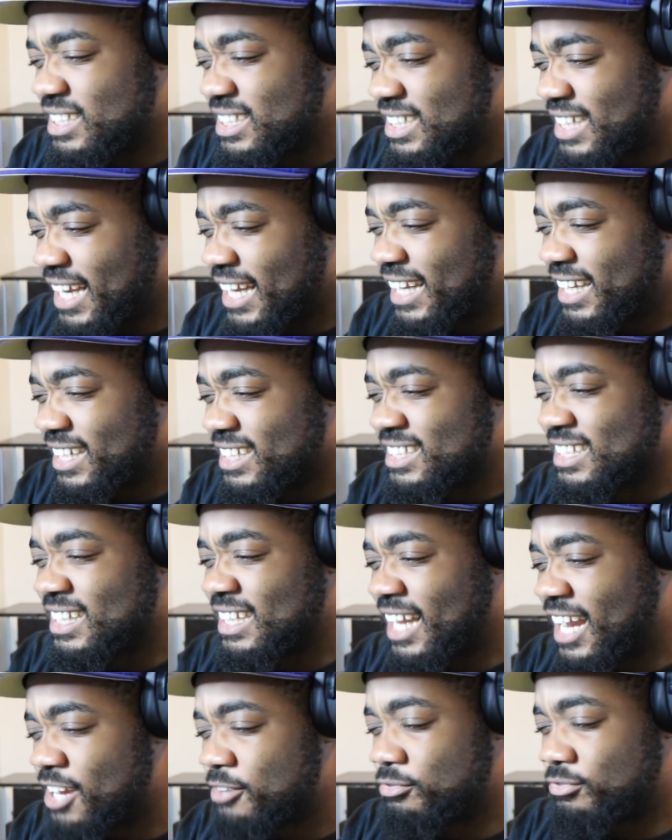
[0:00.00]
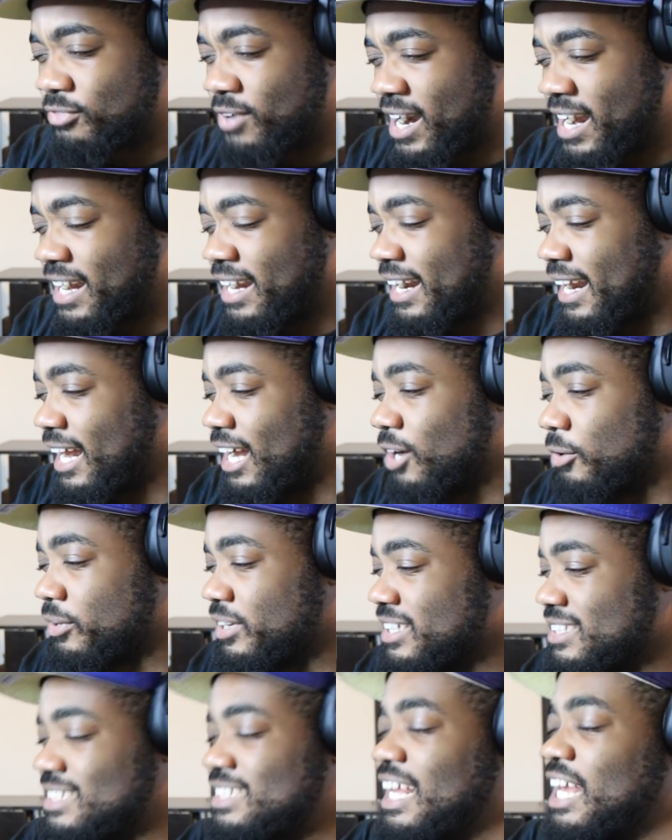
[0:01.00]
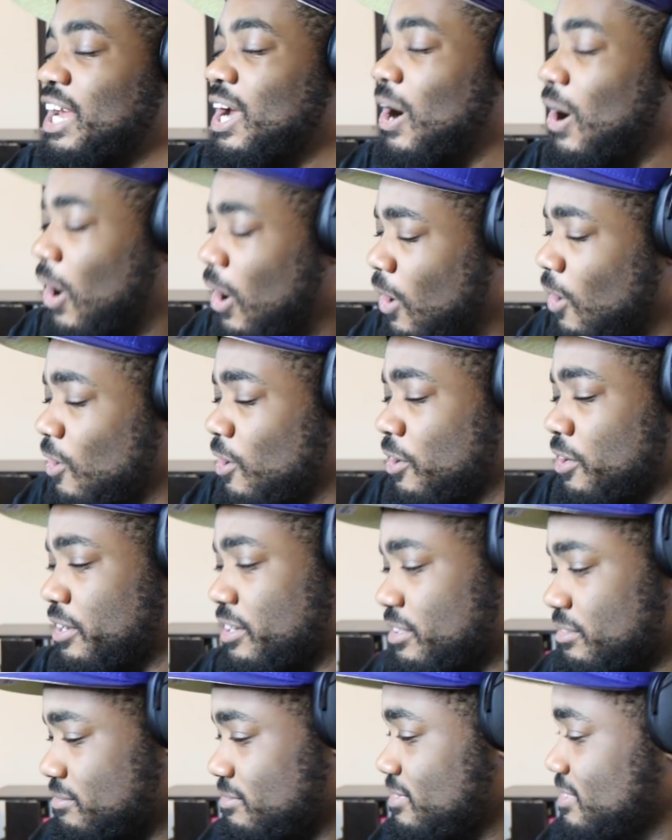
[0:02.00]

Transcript: is like his life right now cause they hard.